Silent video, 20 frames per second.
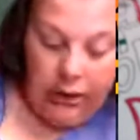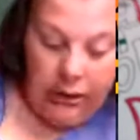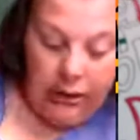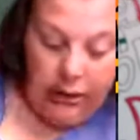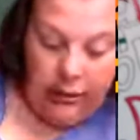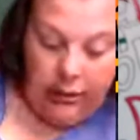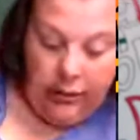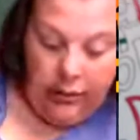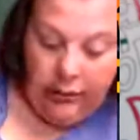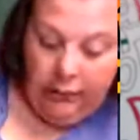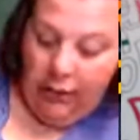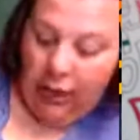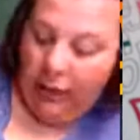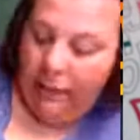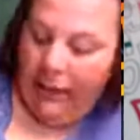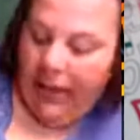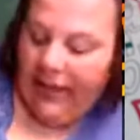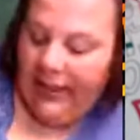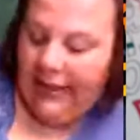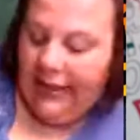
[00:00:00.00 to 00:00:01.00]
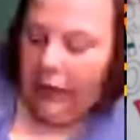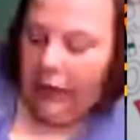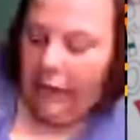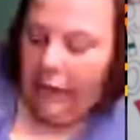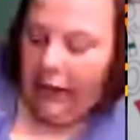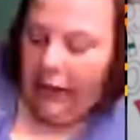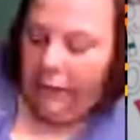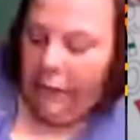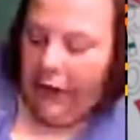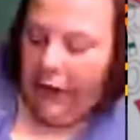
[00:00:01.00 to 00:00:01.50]
I may see if
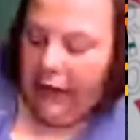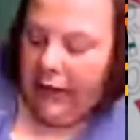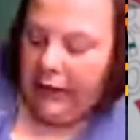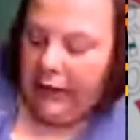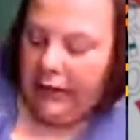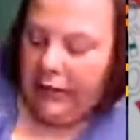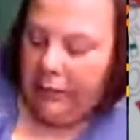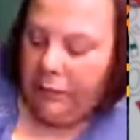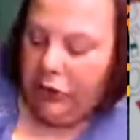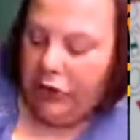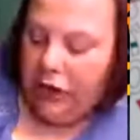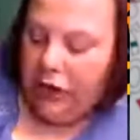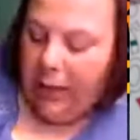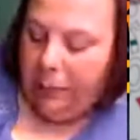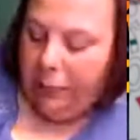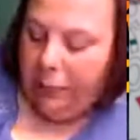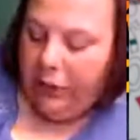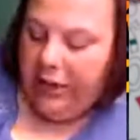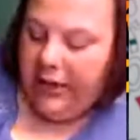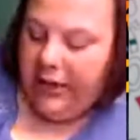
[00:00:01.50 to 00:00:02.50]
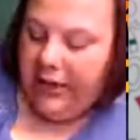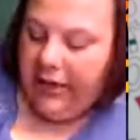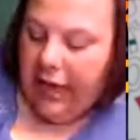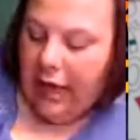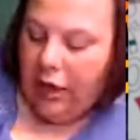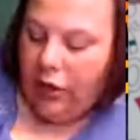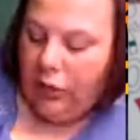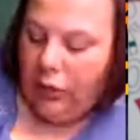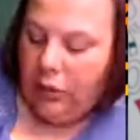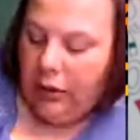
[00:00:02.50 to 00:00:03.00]
I can find some Jeopardy
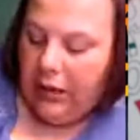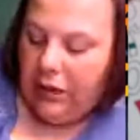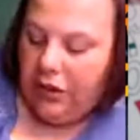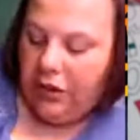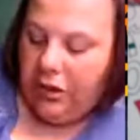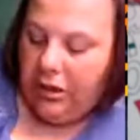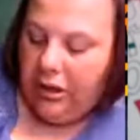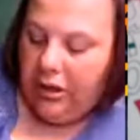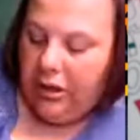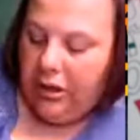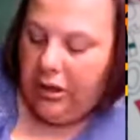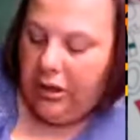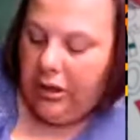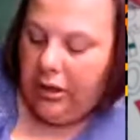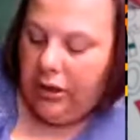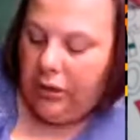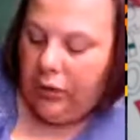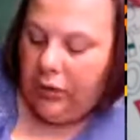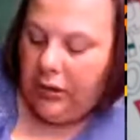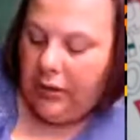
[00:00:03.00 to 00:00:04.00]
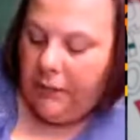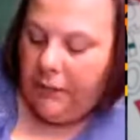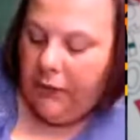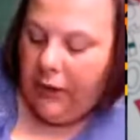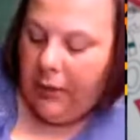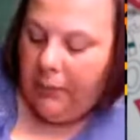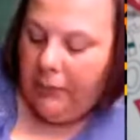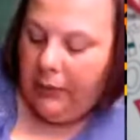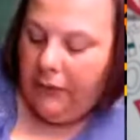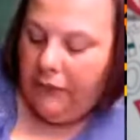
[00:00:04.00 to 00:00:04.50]
style questions or some
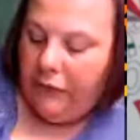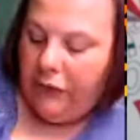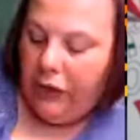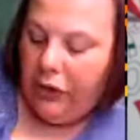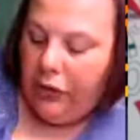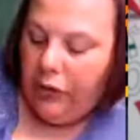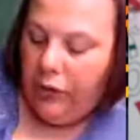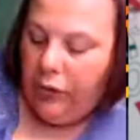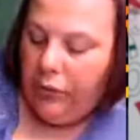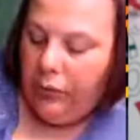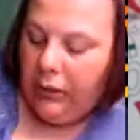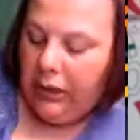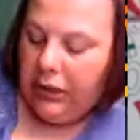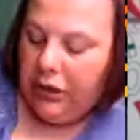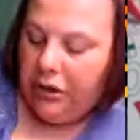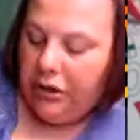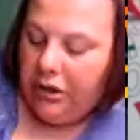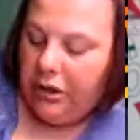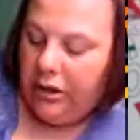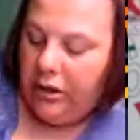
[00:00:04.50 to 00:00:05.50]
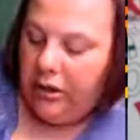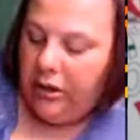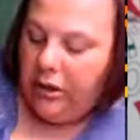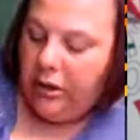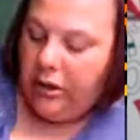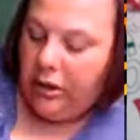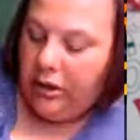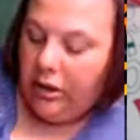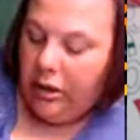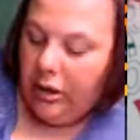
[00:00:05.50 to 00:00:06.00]
Family Feud
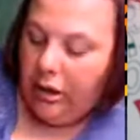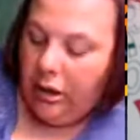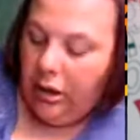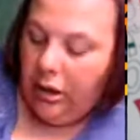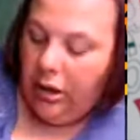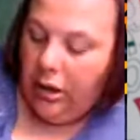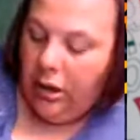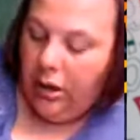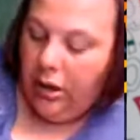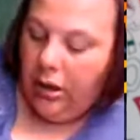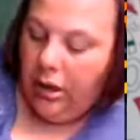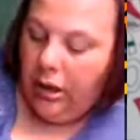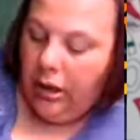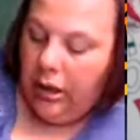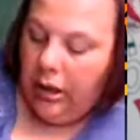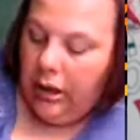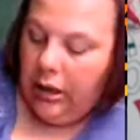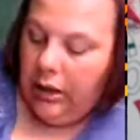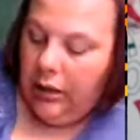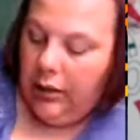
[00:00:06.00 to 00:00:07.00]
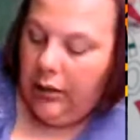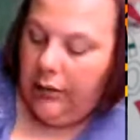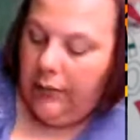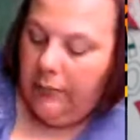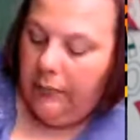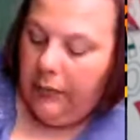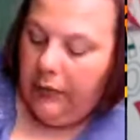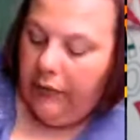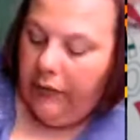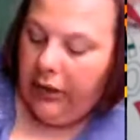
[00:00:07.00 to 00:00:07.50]
questions
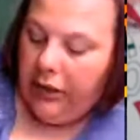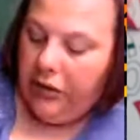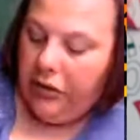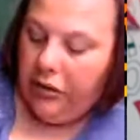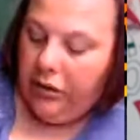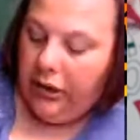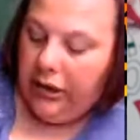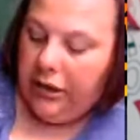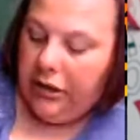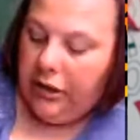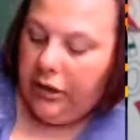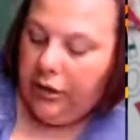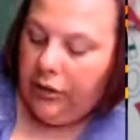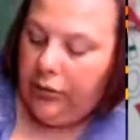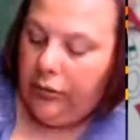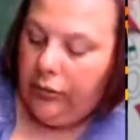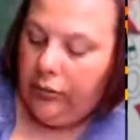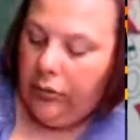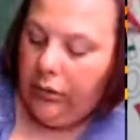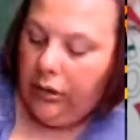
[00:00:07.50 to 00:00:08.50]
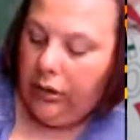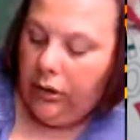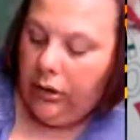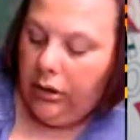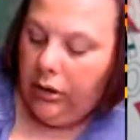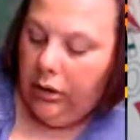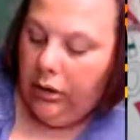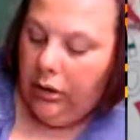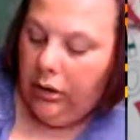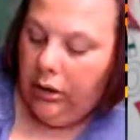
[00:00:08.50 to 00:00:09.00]
eventually too,
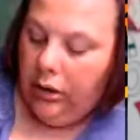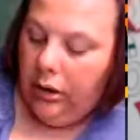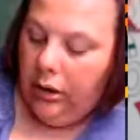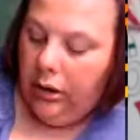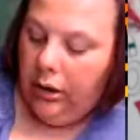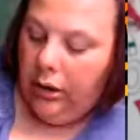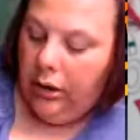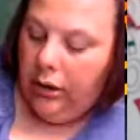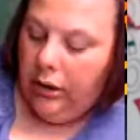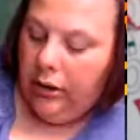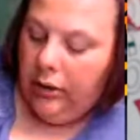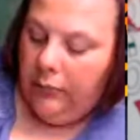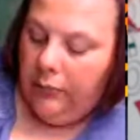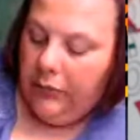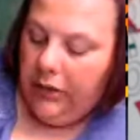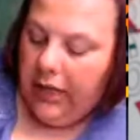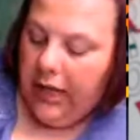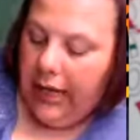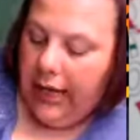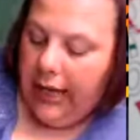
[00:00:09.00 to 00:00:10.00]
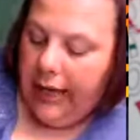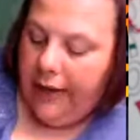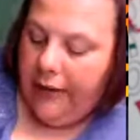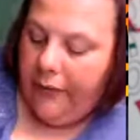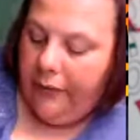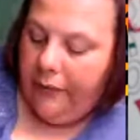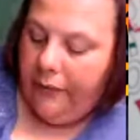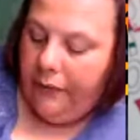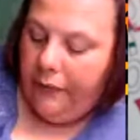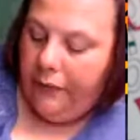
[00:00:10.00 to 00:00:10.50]
to
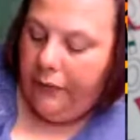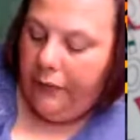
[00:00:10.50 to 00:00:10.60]
have.